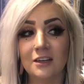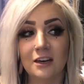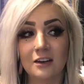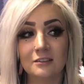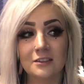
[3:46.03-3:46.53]
and
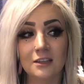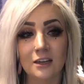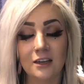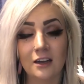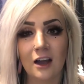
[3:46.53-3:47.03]
I was
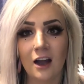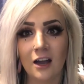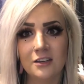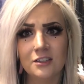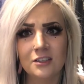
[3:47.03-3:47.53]
like,
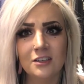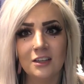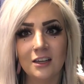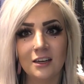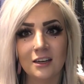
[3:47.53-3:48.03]
I should
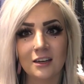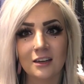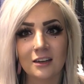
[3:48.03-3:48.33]
like